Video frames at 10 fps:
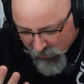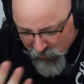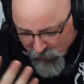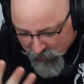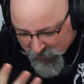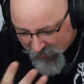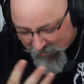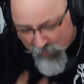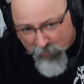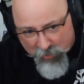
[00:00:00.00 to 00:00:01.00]
with us an
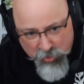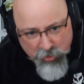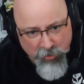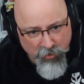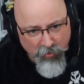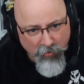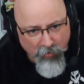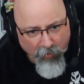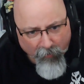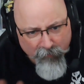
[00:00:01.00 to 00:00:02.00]
image
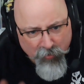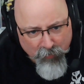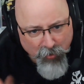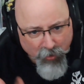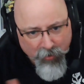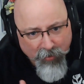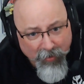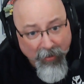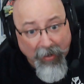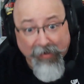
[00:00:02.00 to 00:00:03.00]
of the book.
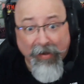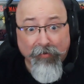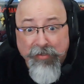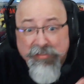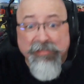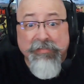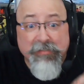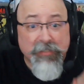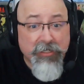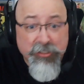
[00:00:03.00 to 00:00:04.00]
Now, it's a
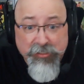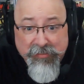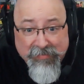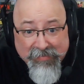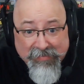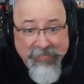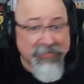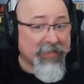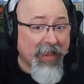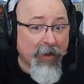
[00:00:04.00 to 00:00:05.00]
CGC
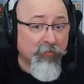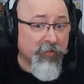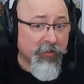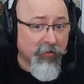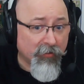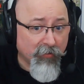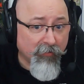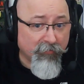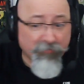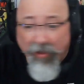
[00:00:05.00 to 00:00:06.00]
slabbed
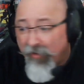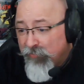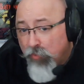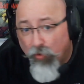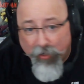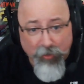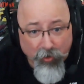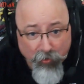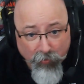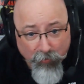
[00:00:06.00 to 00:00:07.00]

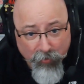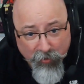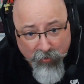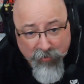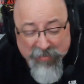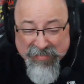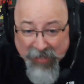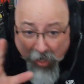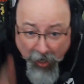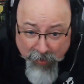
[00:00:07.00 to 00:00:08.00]
5.0
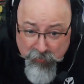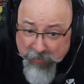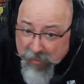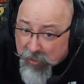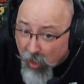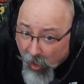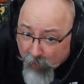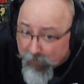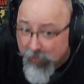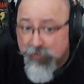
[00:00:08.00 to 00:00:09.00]
Timely
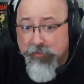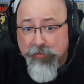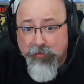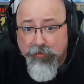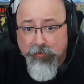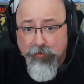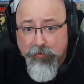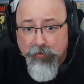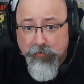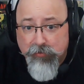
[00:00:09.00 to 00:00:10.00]
Comics
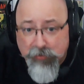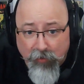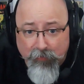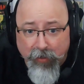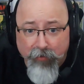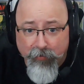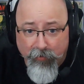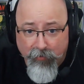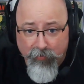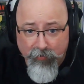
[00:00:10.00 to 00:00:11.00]

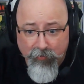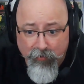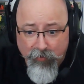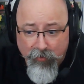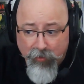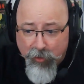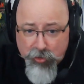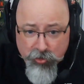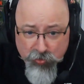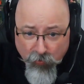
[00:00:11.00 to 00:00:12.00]
Submariner,
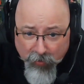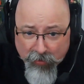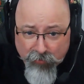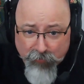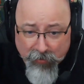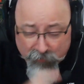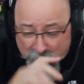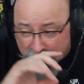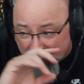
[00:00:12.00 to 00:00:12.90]
issue 23, featuring the